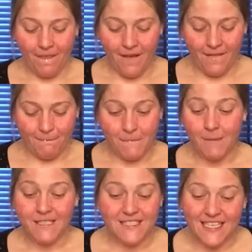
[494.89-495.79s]
I'm
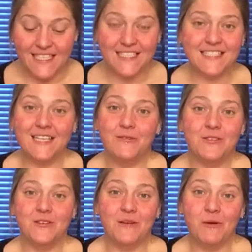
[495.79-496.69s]
excited to see what
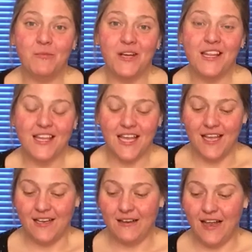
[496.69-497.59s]
you come up with
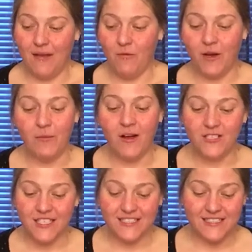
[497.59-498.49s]
and what your
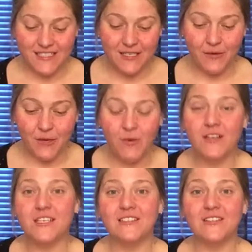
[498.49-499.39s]
projects, to see what your
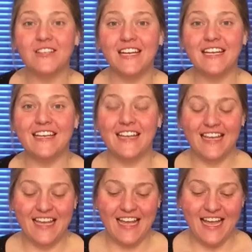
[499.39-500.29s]
projects look like.
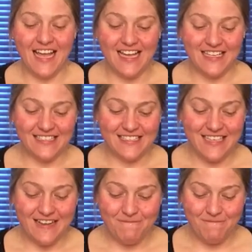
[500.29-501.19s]
And
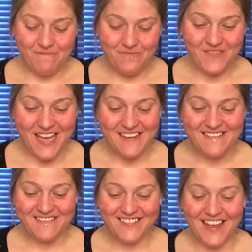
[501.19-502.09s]
yeah,
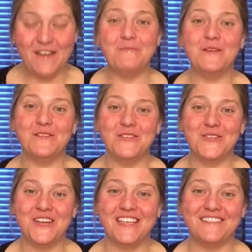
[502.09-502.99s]
I hope you
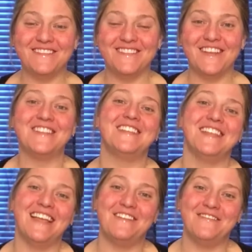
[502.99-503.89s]
enjoy. I'll see you
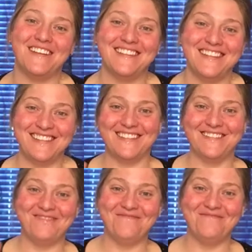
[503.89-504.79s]
later, friends.
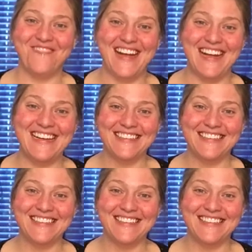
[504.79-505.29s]
Bye.